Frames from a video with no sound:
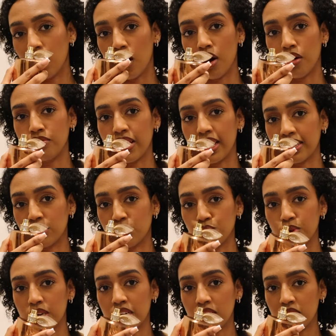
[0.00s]
of like
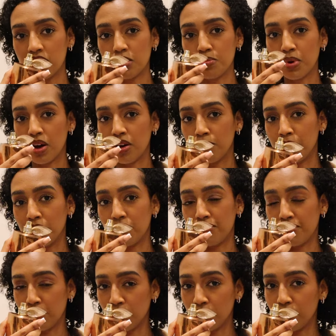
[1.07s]
sweetness, but a bit of
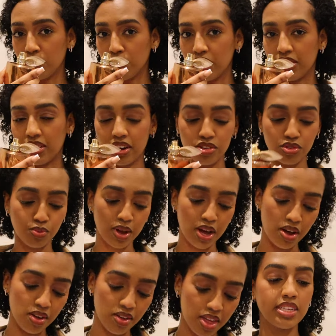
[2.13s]
floral in there as
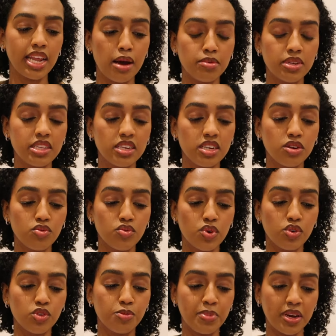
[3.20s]
well. Damascena
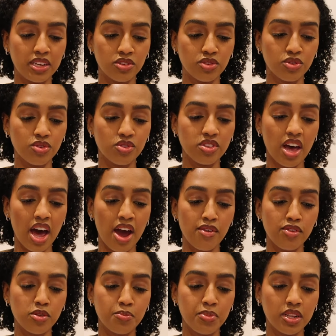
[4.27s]
rose petals,
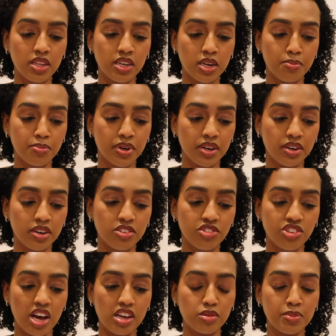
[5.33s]
iris pallida butter,
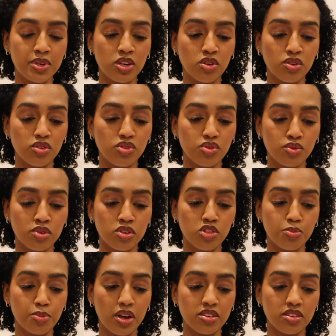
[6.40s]
jasmine notes,
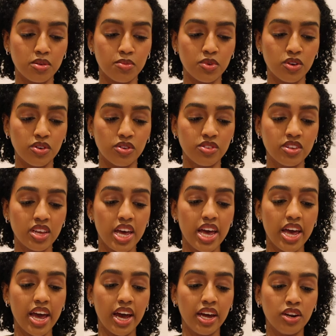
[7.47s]
orange blossom notes,
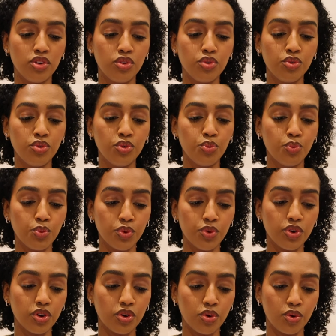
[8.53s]
and an oud
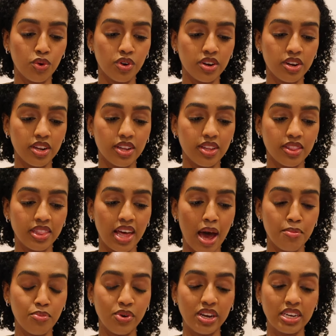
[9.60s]
wood accord
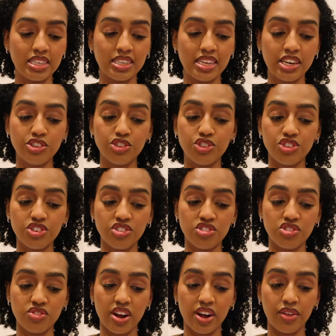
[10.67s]
that brings signature
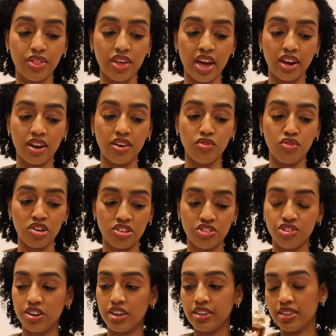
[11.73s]
strength and
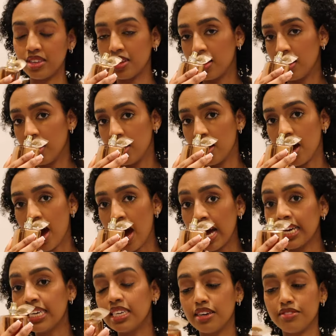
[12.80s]
richness.
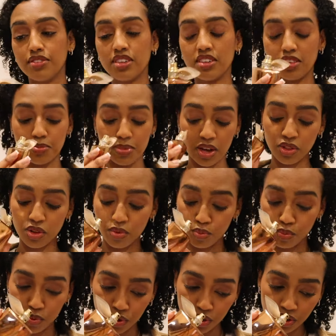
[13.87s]
I can definitely smell the
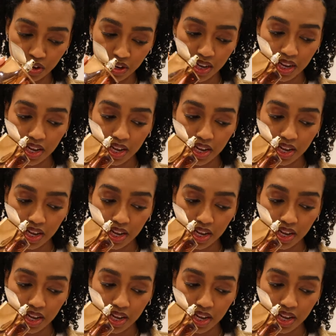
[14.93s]
wood